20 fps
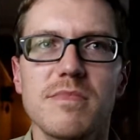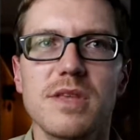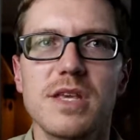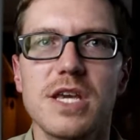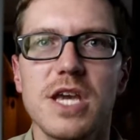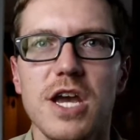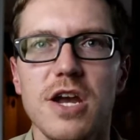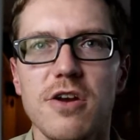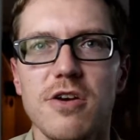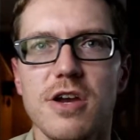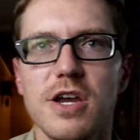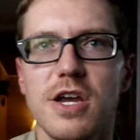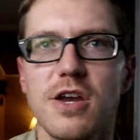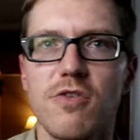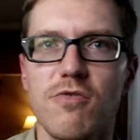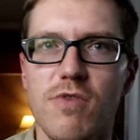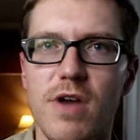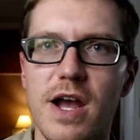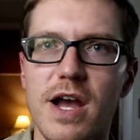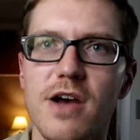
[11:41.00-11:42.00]
carrying
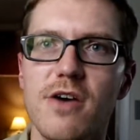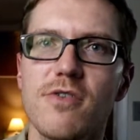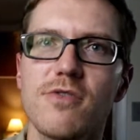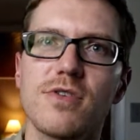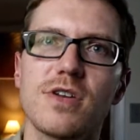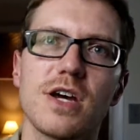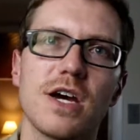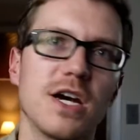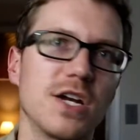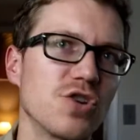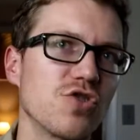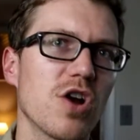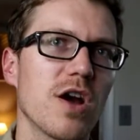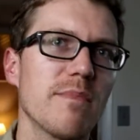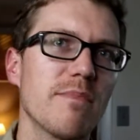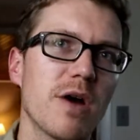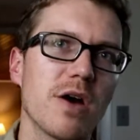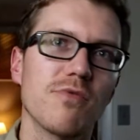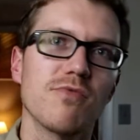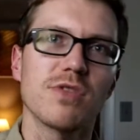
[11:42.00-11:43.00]
around a
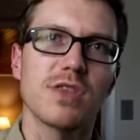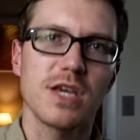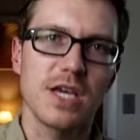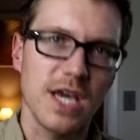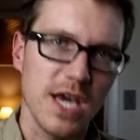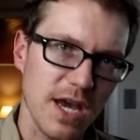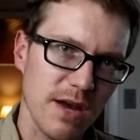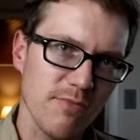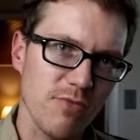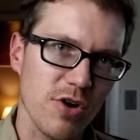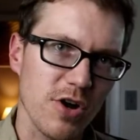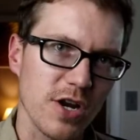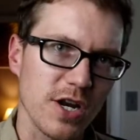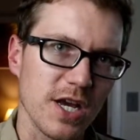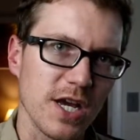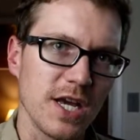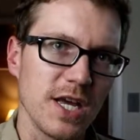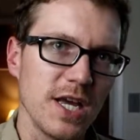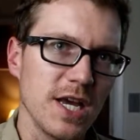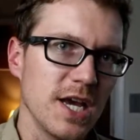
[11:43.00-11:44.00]
tripod with the camera on
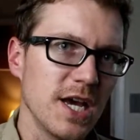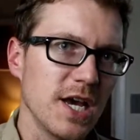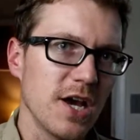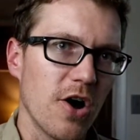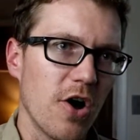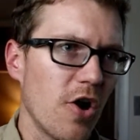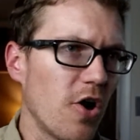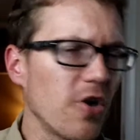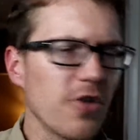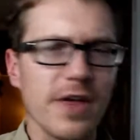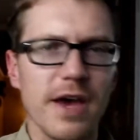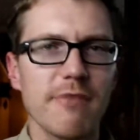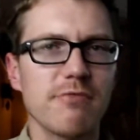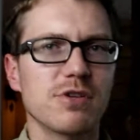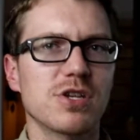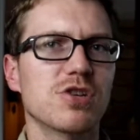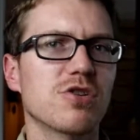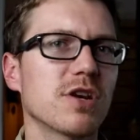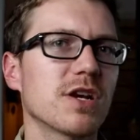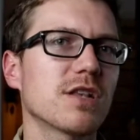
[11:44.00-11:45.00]
it, all that
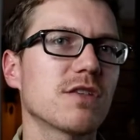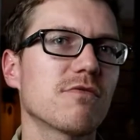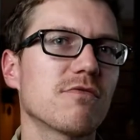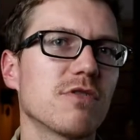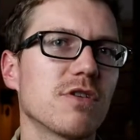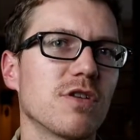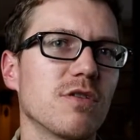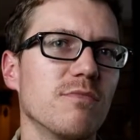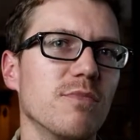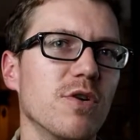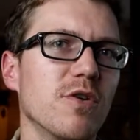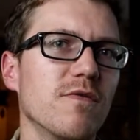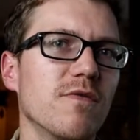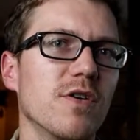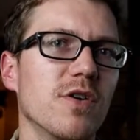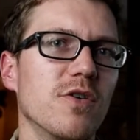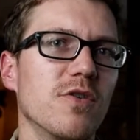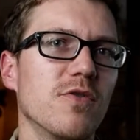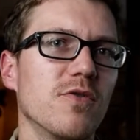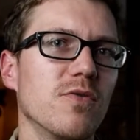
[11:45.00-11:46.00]
was transferred to the
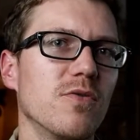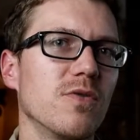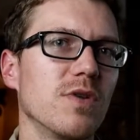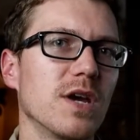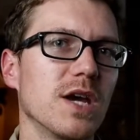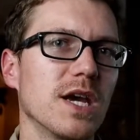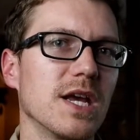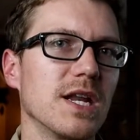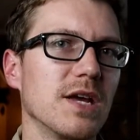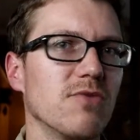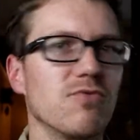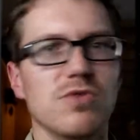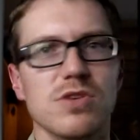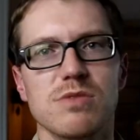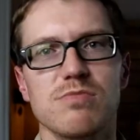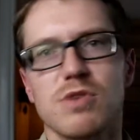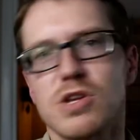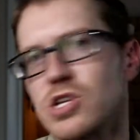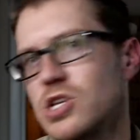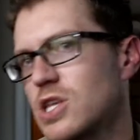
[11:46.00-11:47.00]
Movo, and it
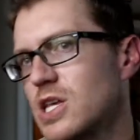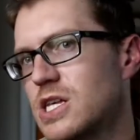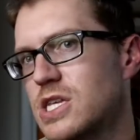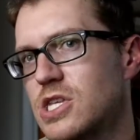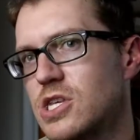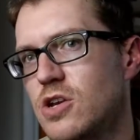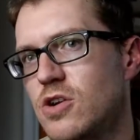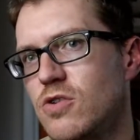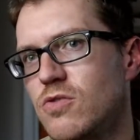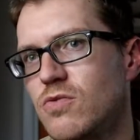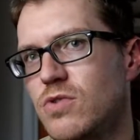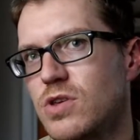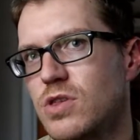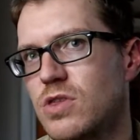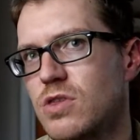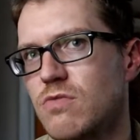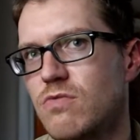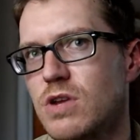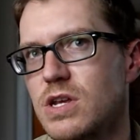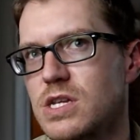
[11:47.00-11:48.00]
was much less so with
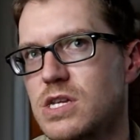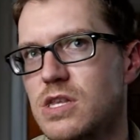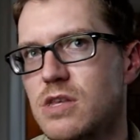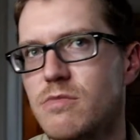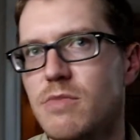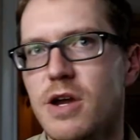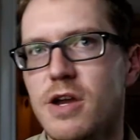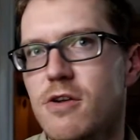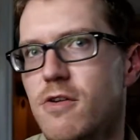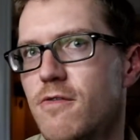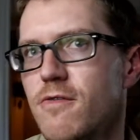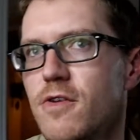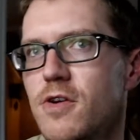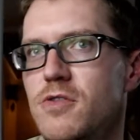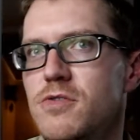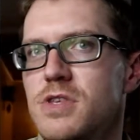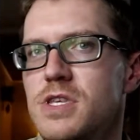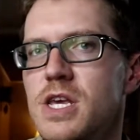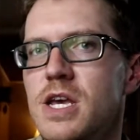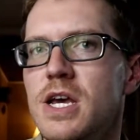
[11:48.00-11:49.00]
the rest of the
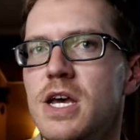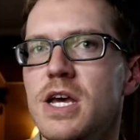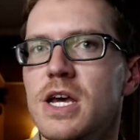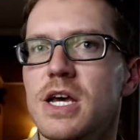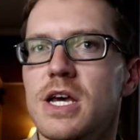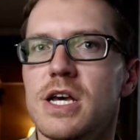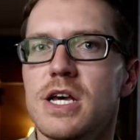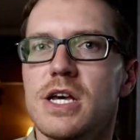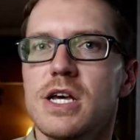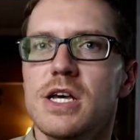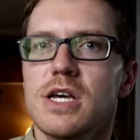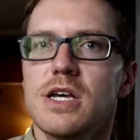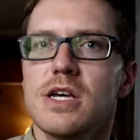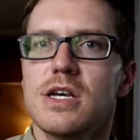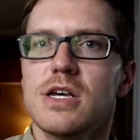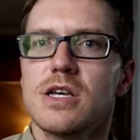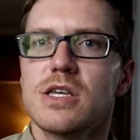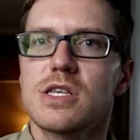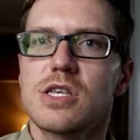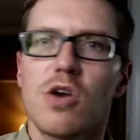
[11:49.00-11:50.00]
microphones.
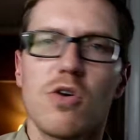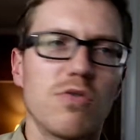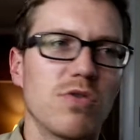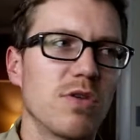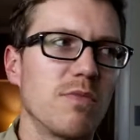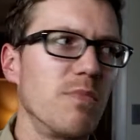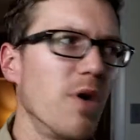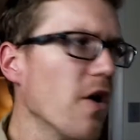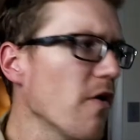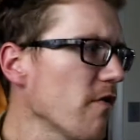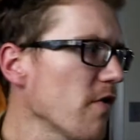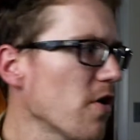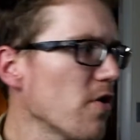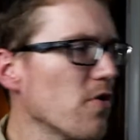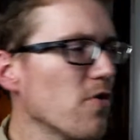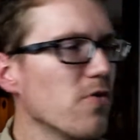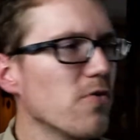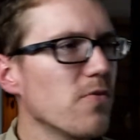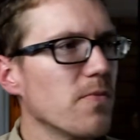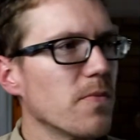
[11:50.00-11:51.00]
So the
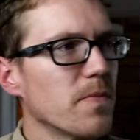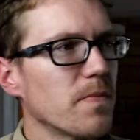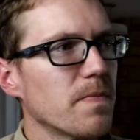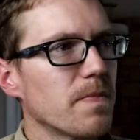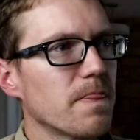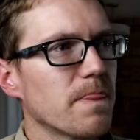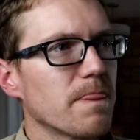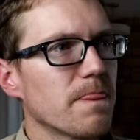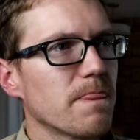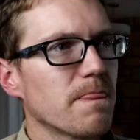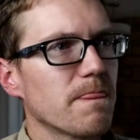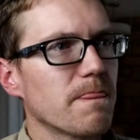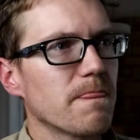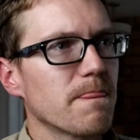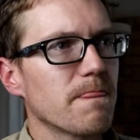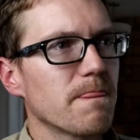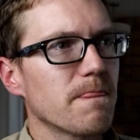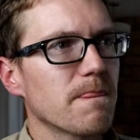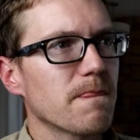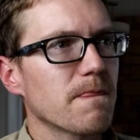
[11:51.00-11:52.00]
Movo,
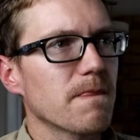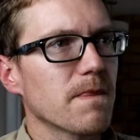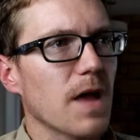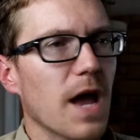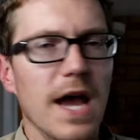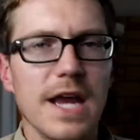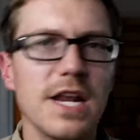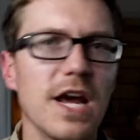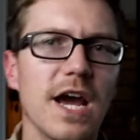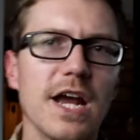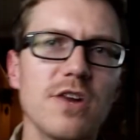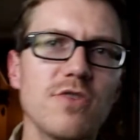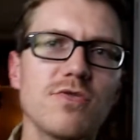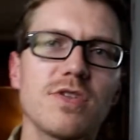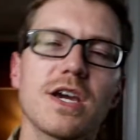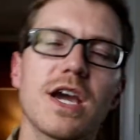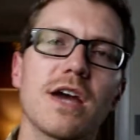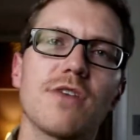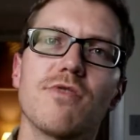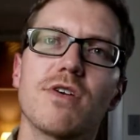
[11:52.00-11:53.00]
I don't
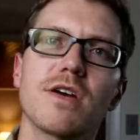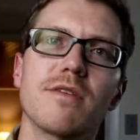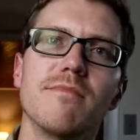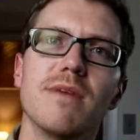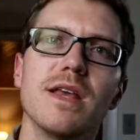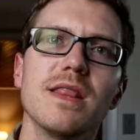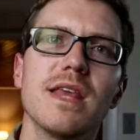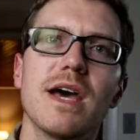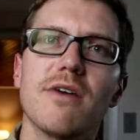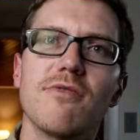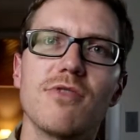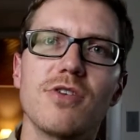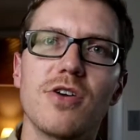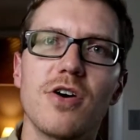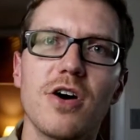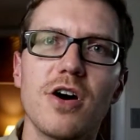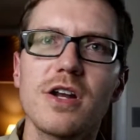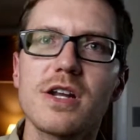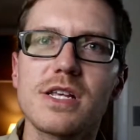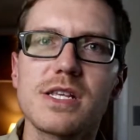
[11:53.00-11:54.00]
think I'd recommend that one,
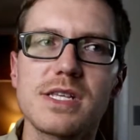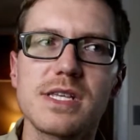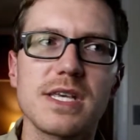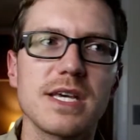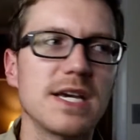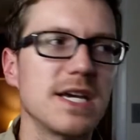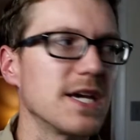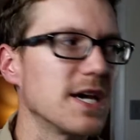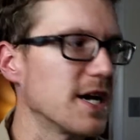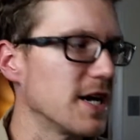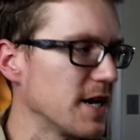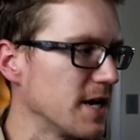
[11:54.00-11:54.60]
honestly.